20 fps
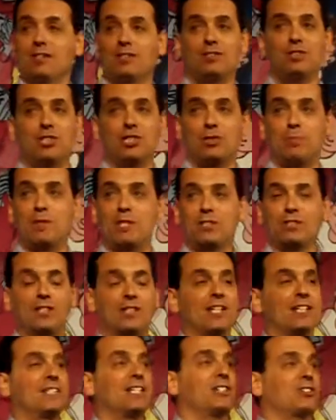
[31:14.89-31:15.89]
Just to be clear,
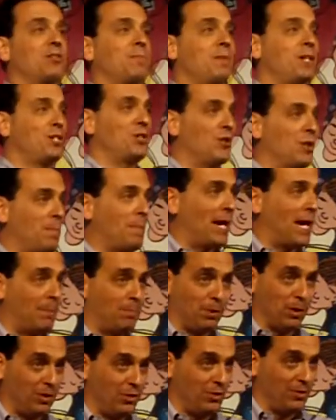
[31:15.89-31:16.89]
that doesn't mean you're a bad
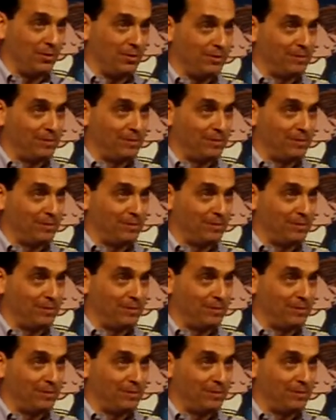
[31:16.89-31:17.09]
person.